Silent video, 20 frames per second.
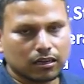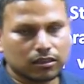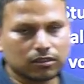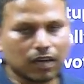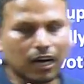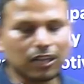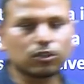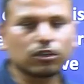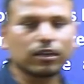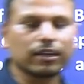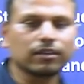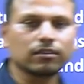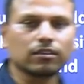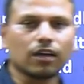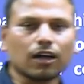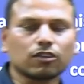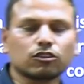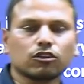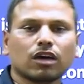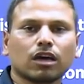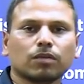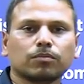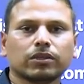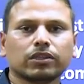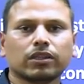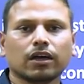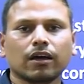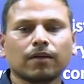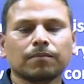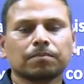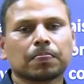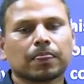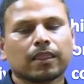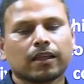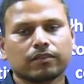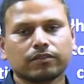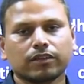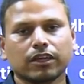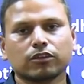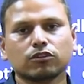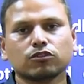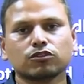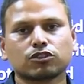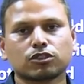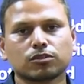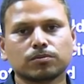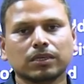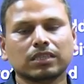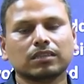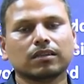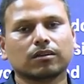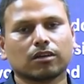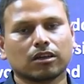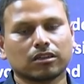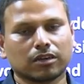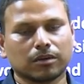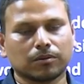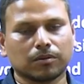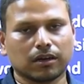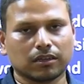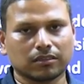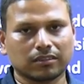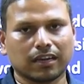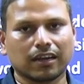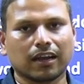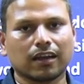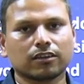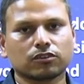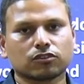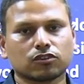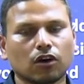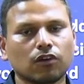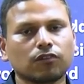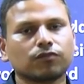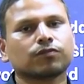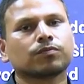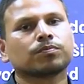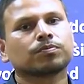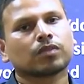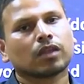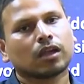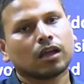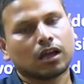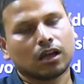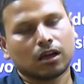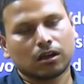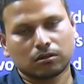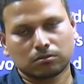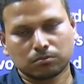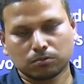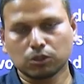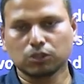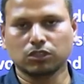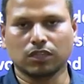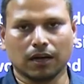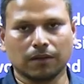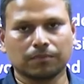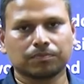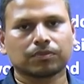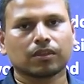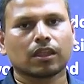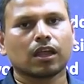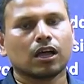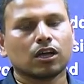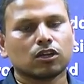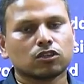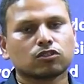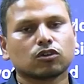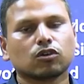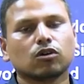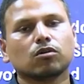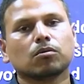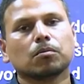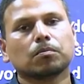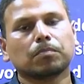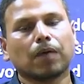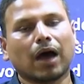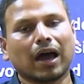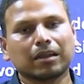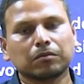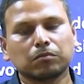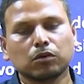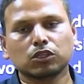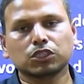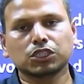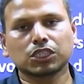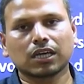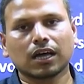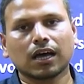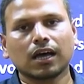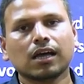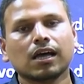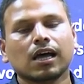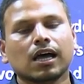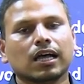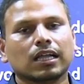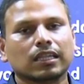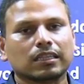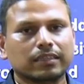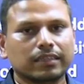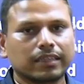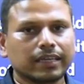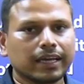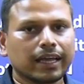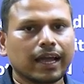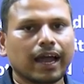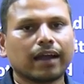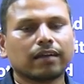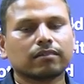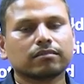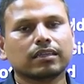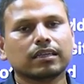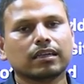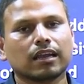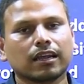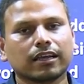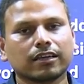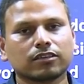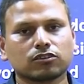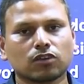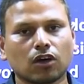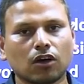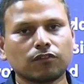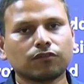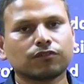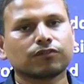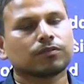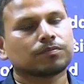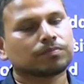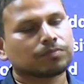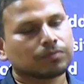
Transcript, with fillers: Dhatu, in Dhatugarbita, there used to be the, the relics of Buddha. So, Paribhogika, they had the relics of